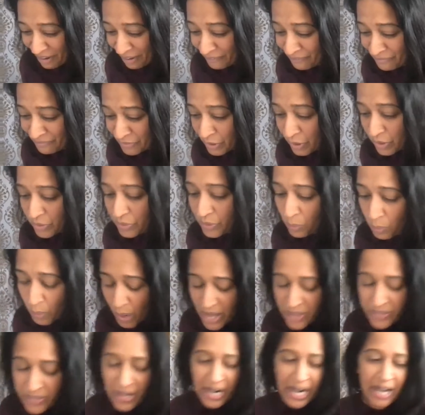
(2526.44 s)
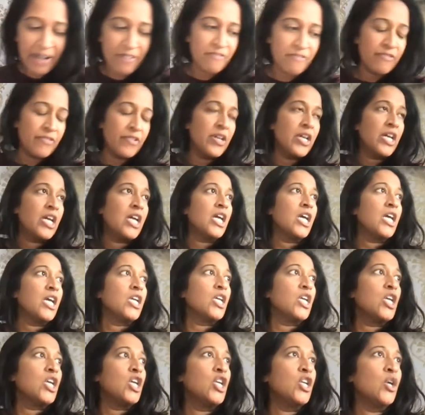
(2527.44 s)
well, the, the way that I've,
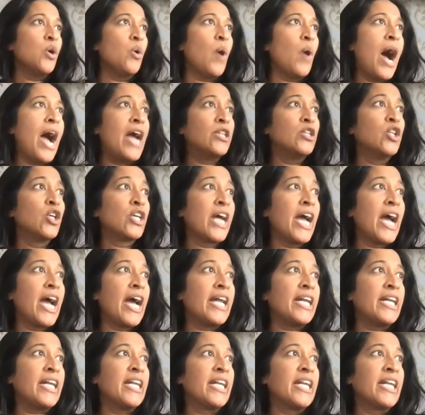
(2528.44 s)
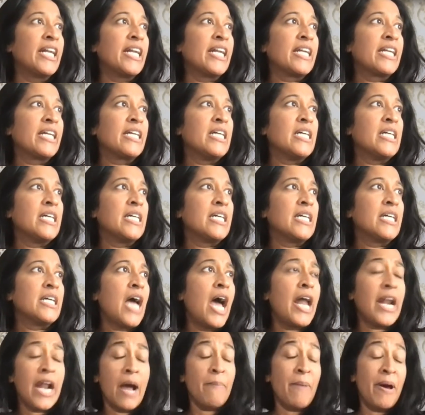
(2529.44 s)
you know, I look at
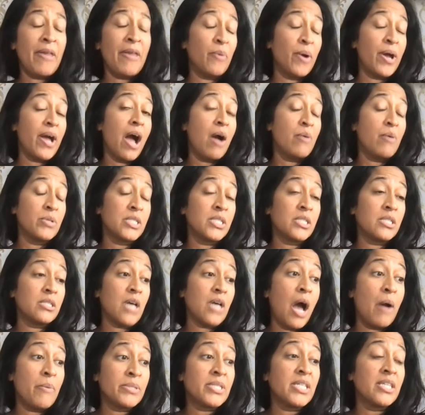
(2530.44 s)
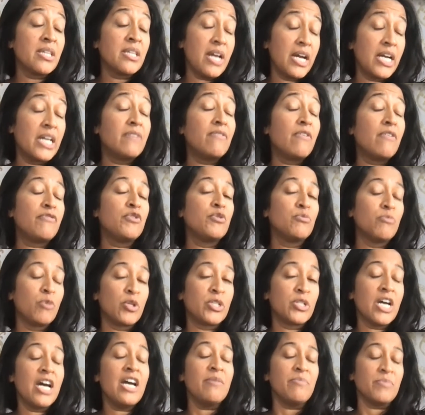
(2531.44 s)
and by the way, I was I was in the negative a few
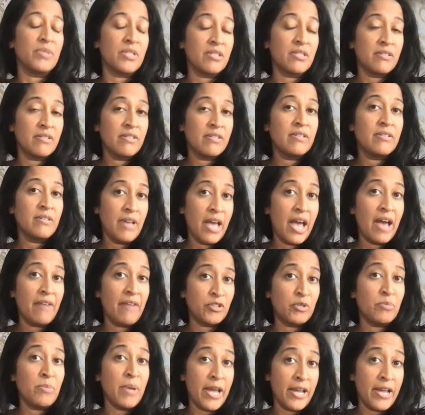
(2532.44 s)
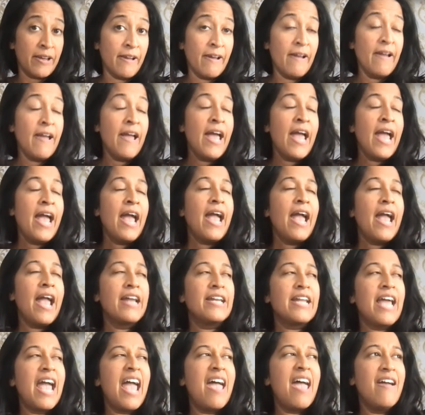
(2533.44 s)
more times after May. Mm-hmm.
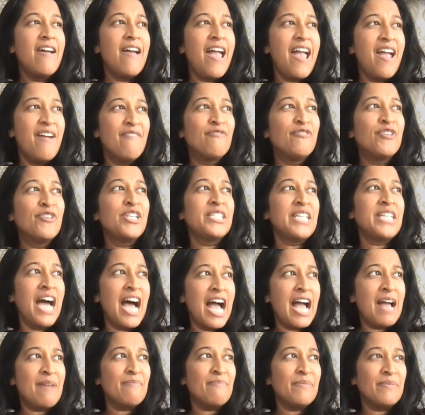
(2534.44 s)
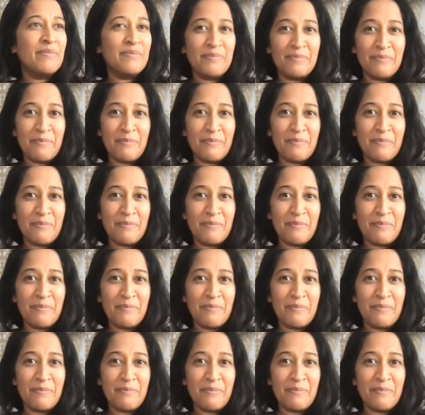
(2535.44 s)
And yeah. every it time. Just, it doesn't